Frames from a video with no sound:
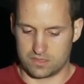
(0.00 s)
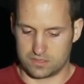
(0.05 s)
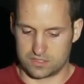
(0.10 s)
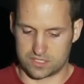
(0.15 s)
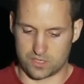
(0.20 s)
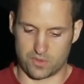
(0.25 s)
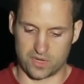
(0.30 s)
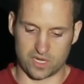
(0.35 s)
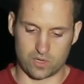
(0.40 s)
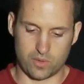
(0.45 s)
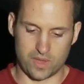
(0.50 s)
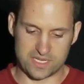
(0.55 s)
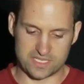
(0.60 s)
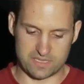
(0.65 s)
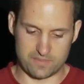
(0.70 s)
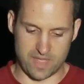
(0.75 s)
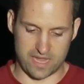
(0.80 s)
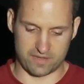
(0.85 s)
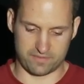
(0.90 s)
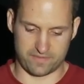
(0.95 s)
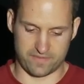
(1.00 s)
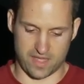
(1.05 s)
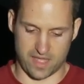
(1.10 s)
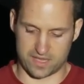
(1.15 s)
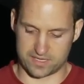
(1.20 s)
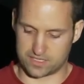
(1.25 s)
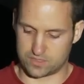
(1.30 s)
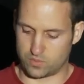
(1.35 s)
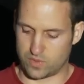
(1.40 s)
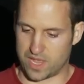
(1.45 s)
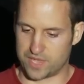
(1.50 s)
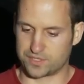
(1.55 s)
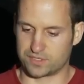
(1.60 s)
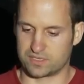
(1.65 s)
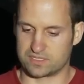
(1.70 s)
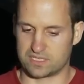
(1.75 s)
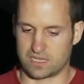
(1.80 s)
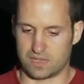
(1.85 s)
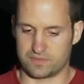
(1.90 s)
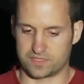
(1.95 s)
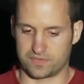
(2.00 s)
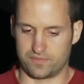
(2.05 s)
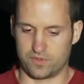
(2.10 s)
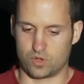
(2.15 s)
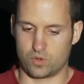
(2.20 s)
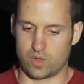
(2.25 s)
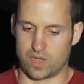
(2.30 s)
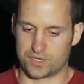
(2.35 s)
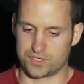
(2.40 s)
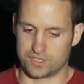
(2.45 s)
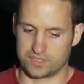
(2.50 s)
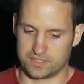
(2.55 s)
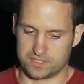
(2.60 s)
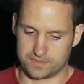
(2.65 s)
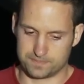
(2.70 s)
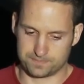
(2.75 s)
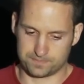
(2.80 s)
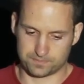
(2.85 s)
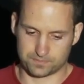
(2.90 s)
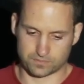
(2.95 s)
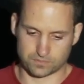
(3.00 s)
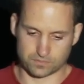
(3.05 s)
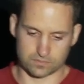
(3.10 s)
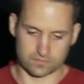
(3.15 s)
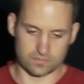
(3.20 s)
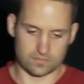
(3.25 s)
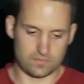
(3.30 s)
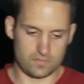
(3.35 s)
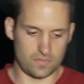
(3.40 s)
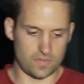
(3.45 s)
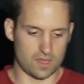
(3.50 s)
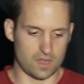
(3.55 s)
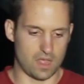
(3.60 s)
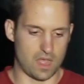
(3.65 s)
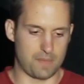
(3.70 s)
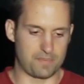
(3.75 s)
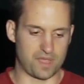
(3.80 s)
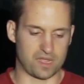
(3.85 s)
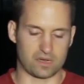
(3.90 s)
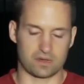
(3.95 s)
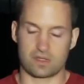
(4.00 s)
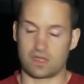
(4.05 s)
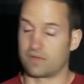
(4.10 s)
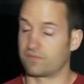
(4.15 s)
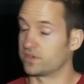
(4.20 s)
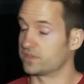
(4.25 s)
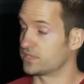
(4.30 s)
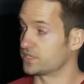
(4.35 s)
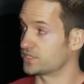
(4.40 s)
So in our quest to make it fast, we asked ourselves a few questions I'm not going to cover in